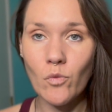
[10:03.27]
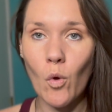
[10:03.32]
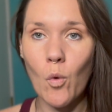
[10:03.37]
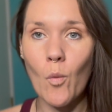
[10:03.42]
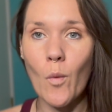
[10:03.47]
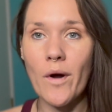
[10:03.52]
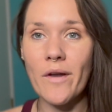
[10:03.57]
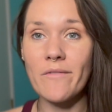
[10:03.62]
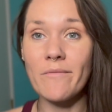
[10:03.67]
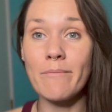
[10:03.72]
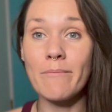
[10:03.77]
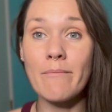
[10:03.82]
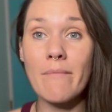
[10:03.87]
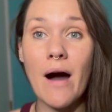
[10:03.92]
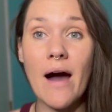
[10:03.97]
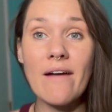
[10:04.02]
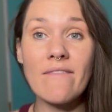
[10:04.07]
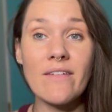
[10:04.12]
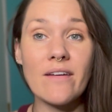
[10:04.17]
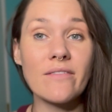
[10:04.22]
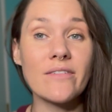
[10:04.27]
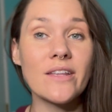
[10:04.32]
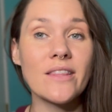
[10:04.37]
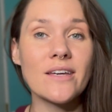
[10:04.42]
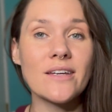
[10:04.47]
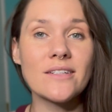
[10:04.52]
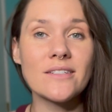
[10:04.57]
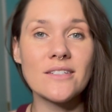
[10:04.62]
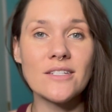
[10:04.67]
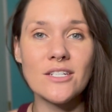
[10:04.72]
One of my favorite
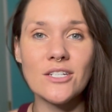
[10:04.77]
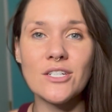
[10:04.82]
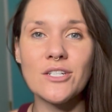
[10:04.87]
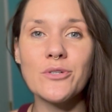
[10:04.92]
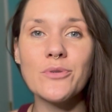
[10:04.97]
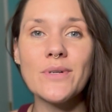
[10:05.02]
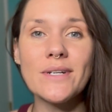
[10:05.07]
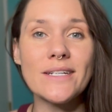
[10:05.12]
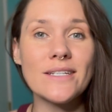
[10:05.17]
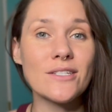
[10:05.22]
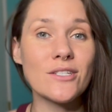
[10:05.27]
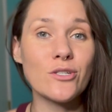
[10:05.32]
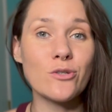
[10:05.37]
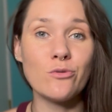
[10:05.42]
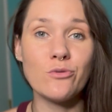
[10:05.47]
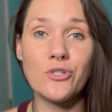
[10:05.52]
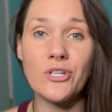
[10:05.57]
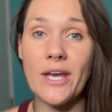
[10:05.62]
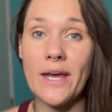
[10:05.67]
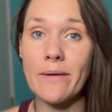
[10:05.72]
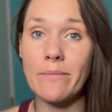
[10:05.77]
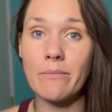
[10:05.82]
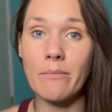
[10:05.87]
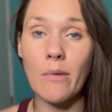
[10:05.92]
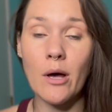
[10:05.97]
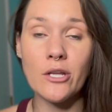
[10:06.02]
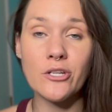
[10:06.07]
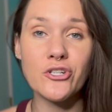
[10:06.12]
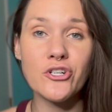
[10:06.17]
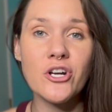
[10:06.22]
things to do is to chant
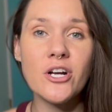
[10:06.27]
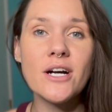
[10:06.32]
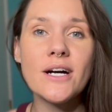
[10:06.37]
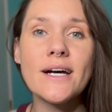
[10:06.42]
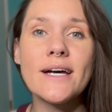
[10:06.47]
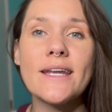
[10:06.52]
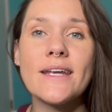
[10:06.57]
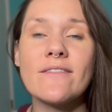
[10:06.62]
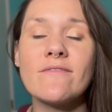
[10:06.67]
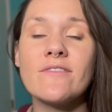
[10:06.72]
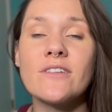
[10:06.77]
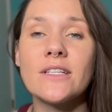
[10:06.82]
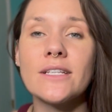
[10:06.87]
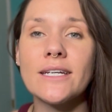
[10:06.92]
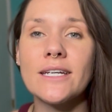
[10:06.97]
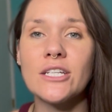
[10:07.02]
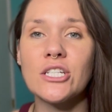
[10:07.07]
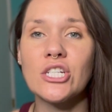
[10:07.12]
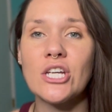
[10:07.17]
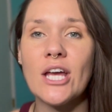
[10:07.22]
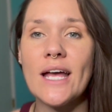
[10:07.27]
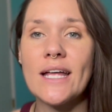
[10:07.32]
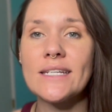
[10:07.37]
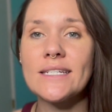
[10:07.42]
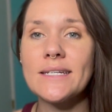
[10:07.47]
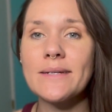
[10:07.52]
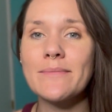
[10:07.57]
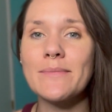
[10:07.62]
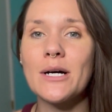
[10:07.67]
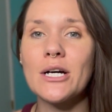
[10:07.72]
mantra, and I feel like
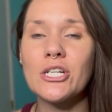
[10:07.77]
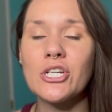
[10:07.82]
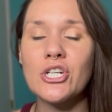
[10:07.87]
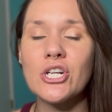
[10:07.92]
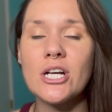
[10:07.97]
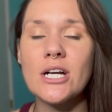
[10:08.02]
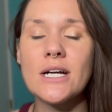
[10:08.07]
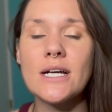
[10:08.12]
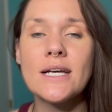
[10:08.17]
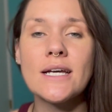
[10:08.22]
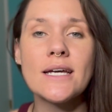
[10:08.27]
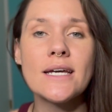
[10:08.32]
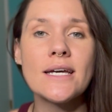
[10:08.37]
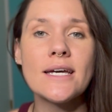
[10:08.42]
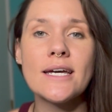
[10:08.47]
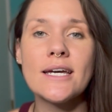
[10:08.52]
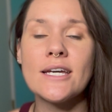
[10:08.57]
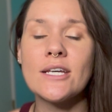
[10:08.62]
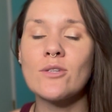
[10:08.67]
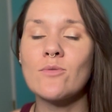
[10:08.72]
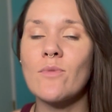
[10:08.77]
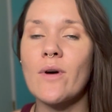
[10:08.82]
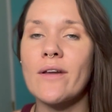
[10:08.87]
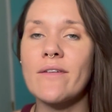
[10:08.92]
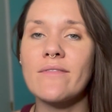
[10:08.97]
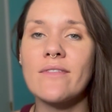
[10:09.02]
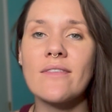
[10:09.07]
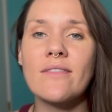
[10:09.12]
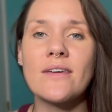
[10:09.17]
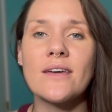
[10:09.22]
chanting mantra is one of
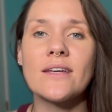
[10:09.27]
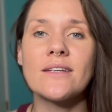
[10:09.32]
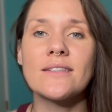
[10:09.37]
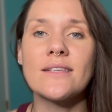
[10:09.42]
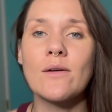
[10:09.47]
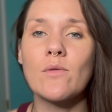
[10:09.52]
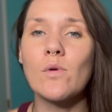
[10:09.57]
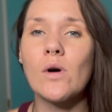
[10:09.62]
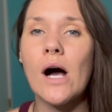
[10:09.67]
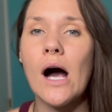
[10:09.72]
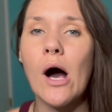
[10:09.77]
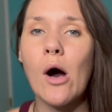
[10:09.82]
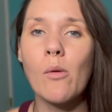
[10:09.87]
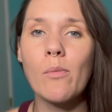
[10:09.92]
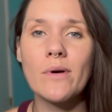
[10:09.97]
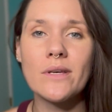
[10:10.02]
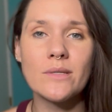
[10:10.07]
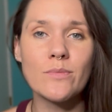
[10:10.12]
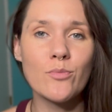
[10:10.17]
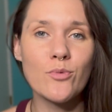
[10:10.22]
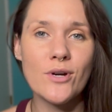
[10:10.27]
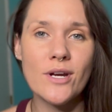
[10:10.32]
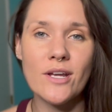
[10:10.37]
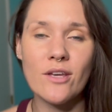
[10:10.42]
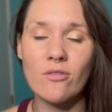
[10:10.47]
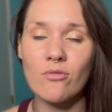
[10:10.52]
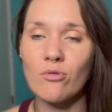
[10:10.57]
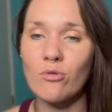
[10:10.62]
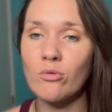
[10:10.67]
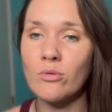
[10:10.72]
the things that will help us break
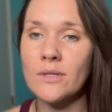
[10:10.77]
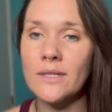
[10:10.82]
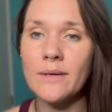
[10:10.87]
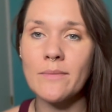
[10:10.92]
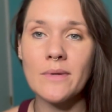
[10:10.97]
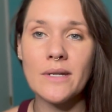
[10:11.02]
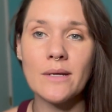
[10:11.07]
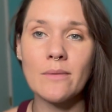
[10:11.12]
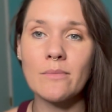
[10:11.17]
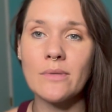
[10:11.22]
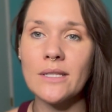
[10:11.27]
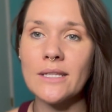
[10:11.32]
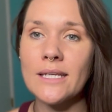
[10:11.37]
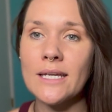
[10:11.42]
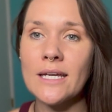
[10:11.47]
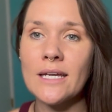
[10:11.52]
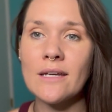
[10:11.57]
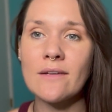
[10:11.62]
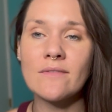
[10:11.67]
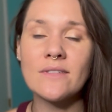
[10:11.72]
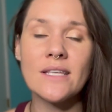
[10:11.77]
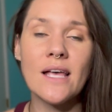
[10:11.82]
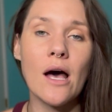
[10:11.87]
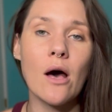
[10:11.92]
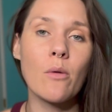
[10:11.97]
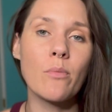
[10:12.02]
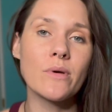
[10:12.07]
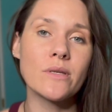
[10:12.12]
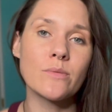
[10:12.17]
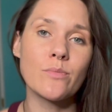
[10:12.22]
through limiting beliefs,
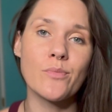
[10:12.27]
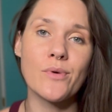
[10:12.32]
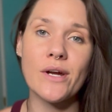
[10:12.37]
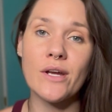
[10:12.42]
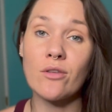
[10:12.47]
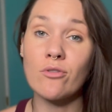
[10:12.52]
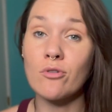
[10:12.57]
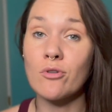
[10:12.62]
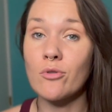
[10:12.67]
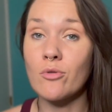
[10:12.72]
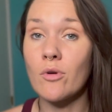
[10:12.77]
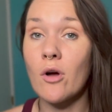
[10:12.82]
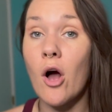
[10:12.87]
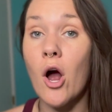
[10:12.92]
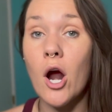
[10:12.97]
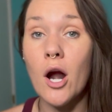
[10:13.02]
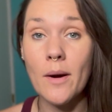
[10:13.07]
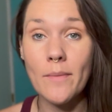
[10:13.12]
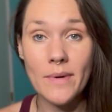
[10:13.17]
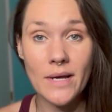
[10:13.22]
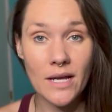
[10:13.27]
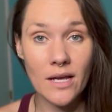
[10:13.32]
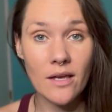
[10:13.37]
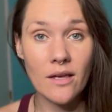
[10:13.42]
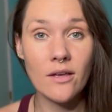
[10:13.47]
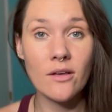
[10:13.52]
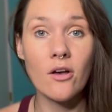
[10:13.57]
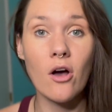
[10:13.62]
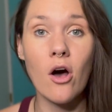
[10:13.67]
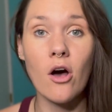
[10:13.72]
help us break through
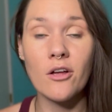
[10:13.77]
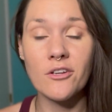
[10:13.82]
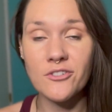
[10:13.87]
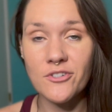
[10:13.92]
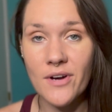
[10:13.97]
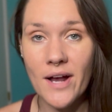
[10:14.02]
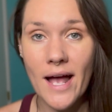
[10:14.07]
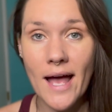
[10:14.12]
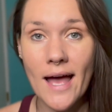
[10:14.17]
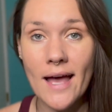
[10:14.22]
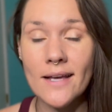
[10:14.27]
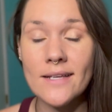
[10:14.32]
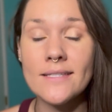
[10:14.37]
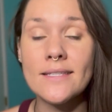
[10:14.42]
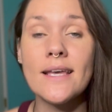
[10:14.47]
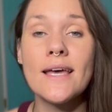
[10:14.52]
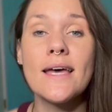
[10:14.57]
karmic contracts,